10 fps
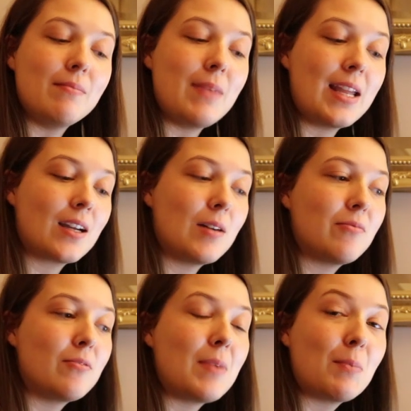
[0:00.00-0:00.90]

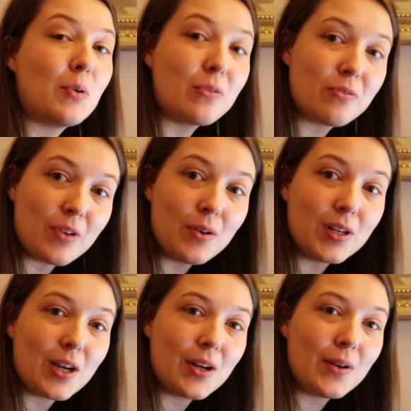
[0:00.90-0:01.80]
makeup for my
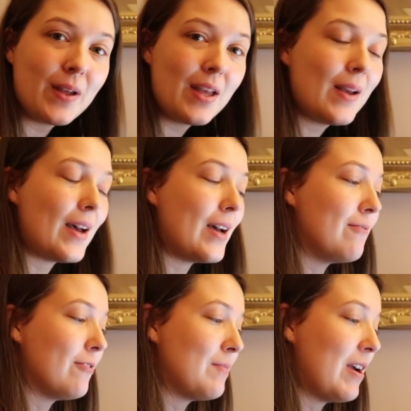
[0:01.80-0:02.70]
portfolio
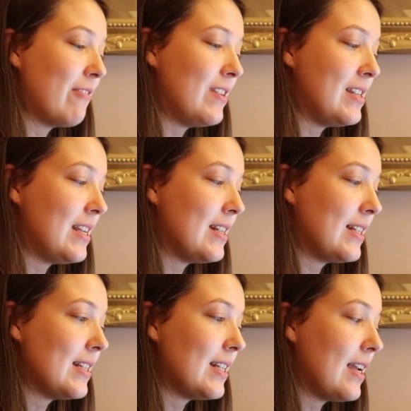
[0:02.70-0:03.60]
and for my
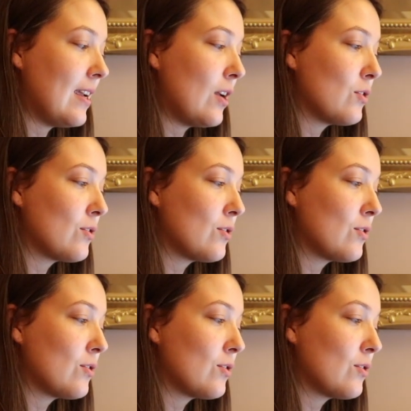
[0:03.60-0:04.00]
VTCT.